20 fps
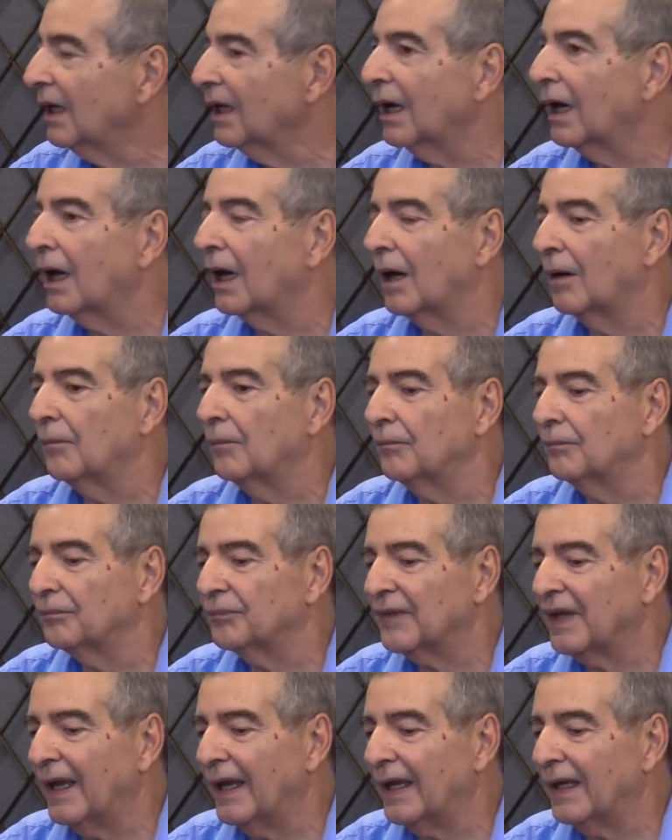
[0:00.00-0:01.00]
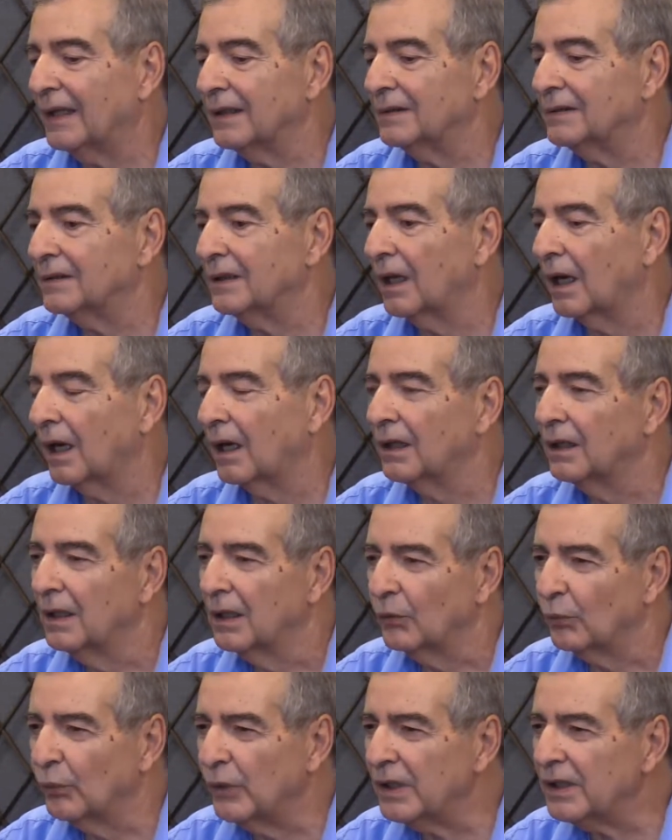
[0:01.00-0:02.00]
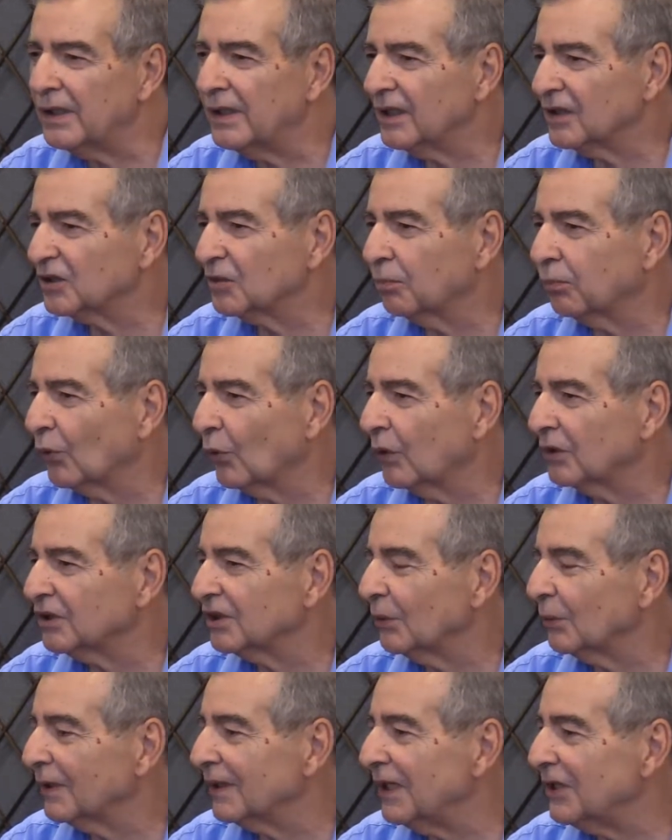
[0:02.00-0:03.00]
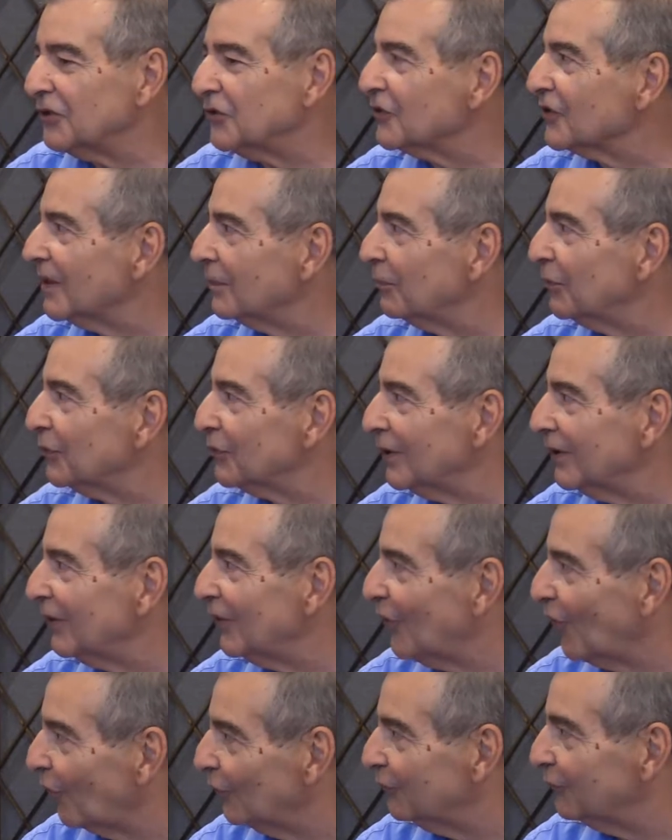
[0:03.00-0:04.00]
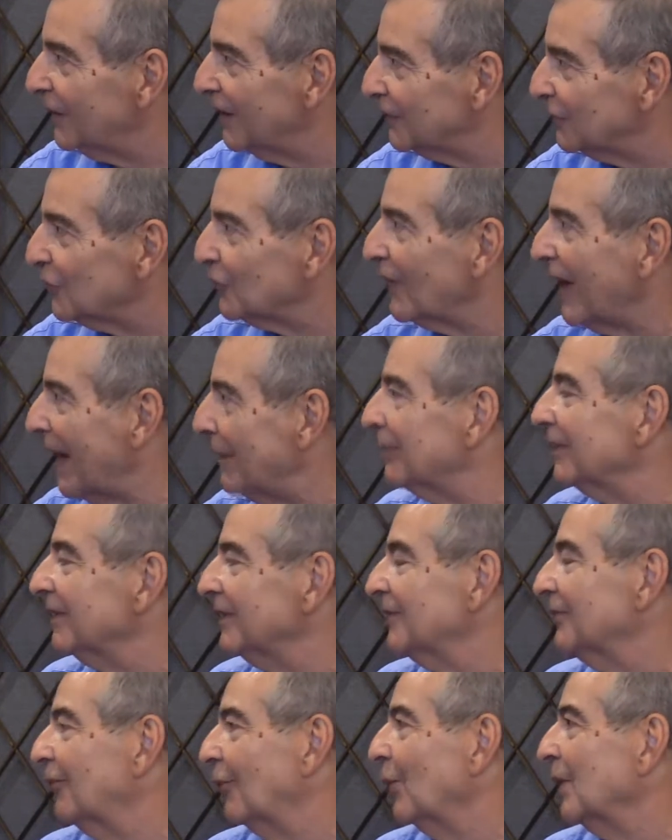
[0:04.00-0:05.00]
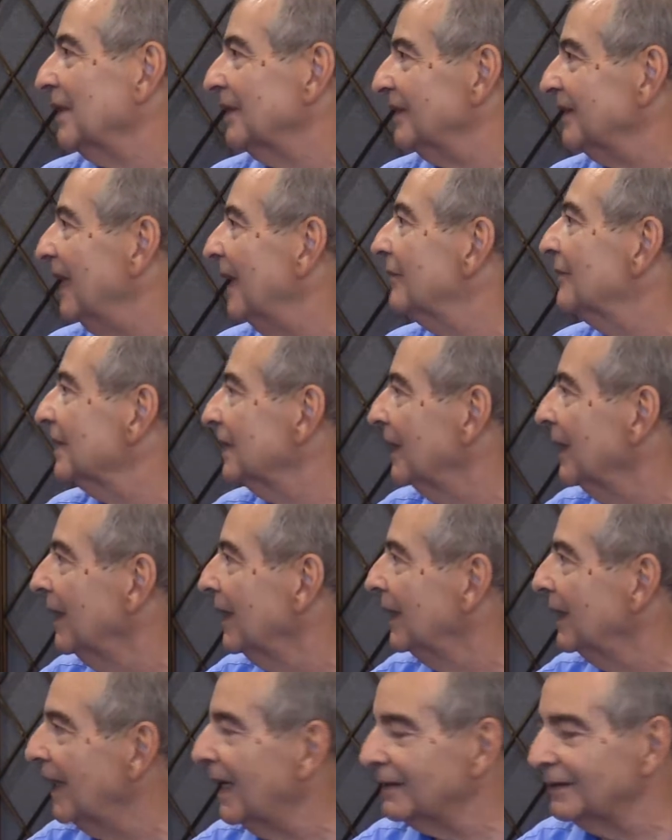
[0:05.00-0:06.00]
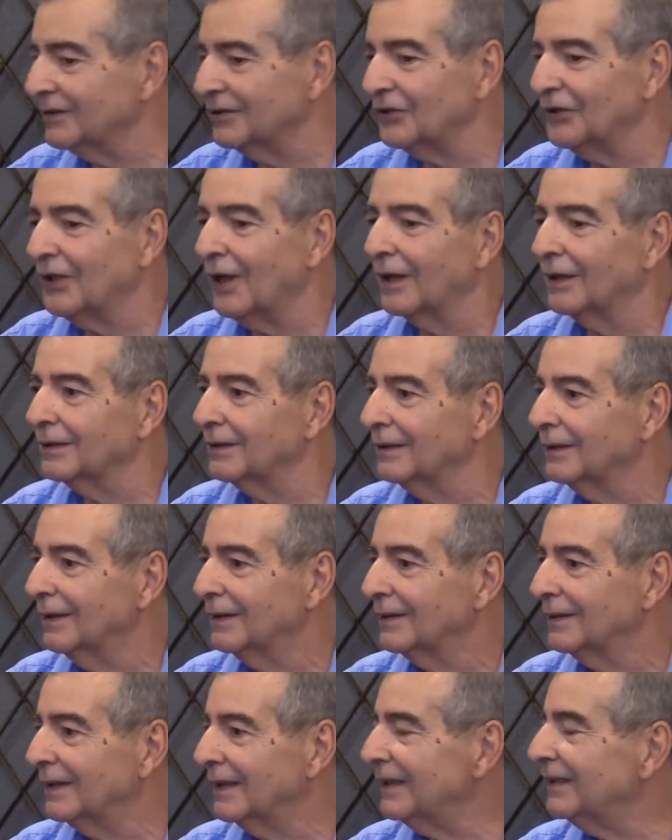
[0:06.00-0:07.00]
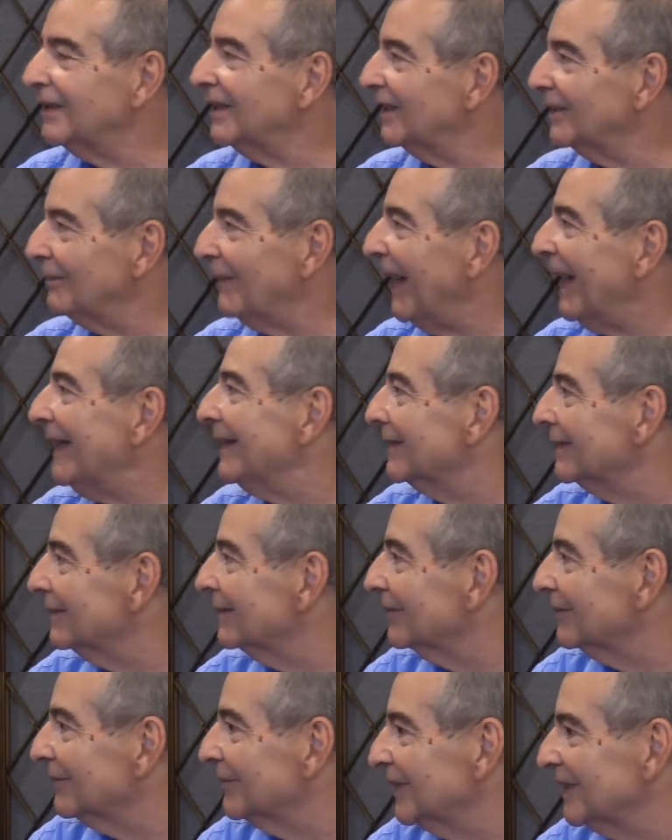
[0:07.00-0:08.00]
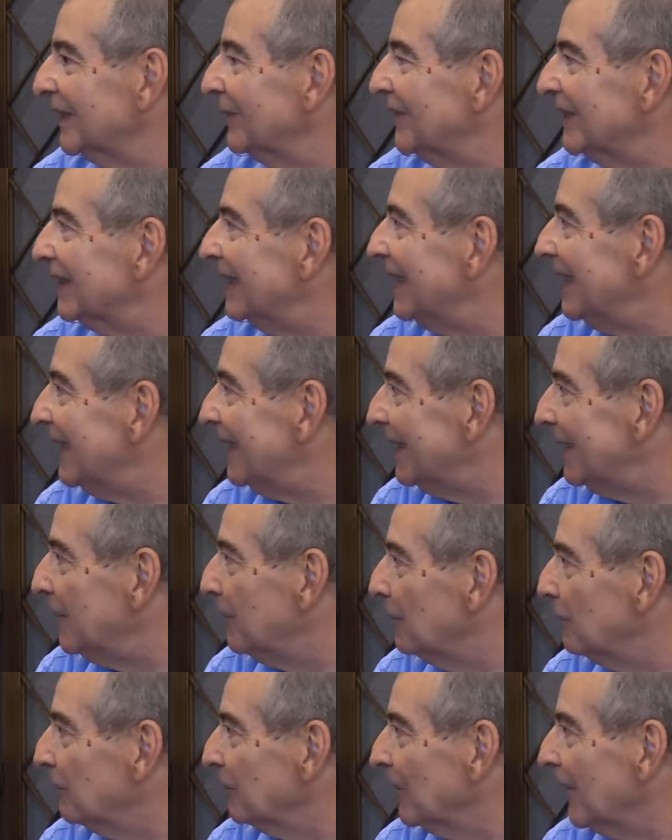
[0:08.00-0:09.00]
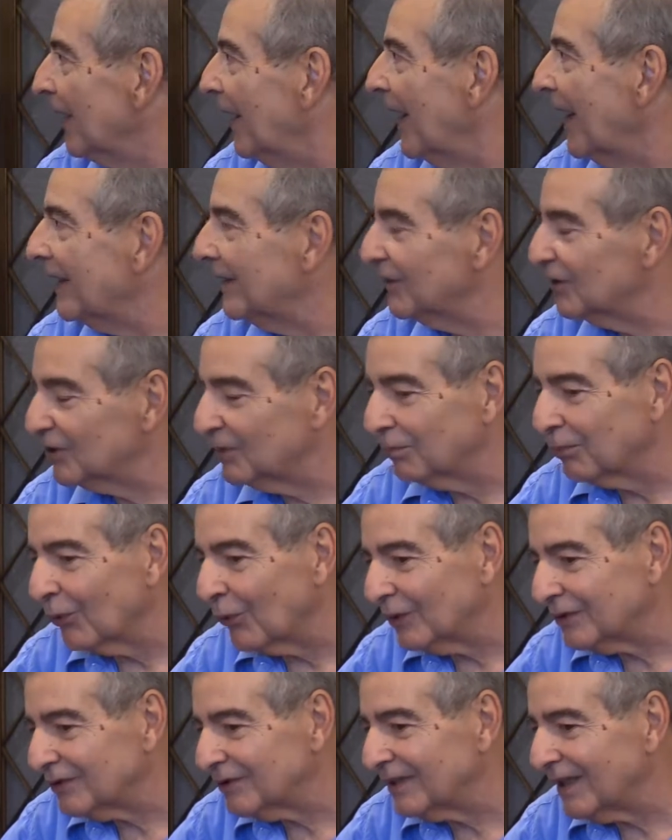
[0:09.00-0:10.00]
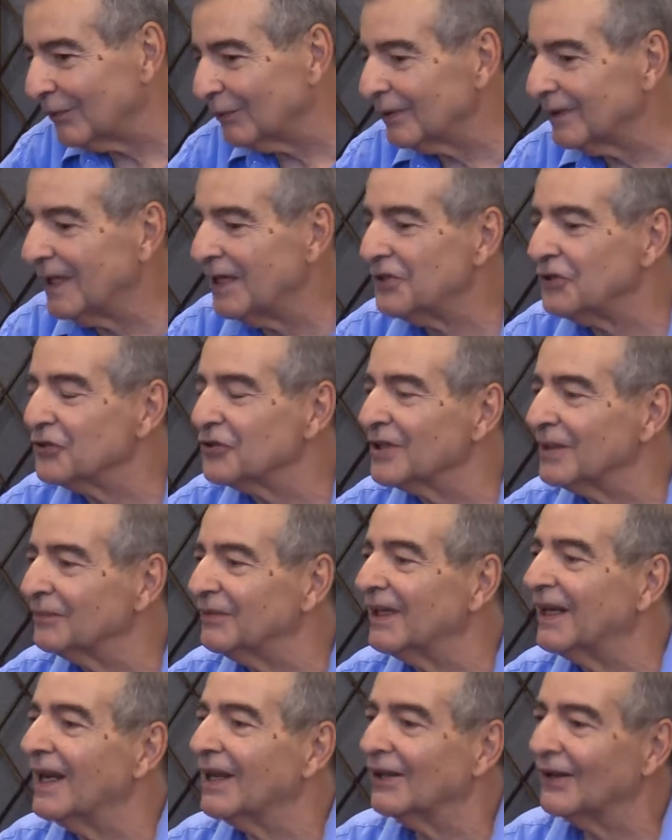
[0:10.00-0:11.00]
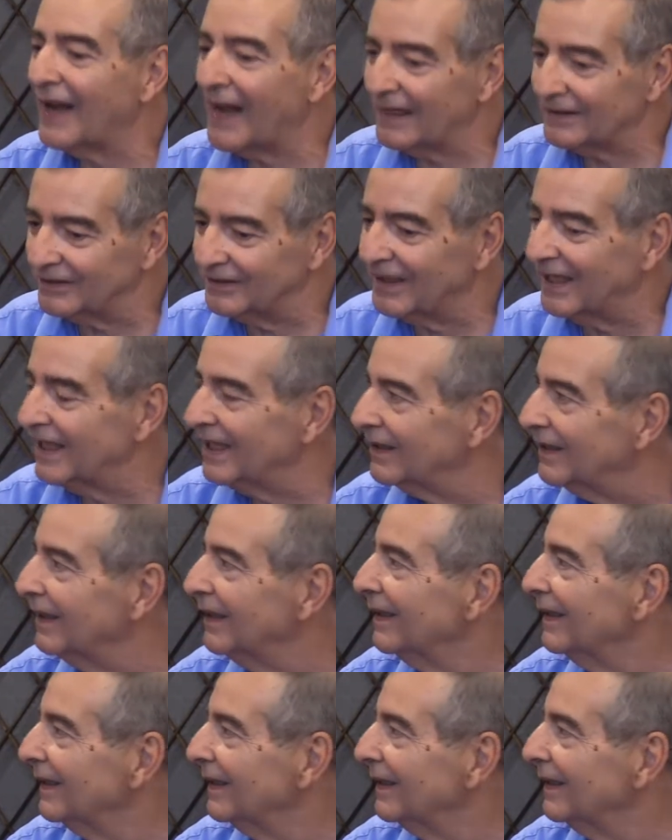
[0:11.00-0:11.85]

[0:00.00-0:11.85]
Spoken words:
and really explores the relationship between the old French trapper, he's 47, and this young Indian maiden, 17, and explores their relationship together as they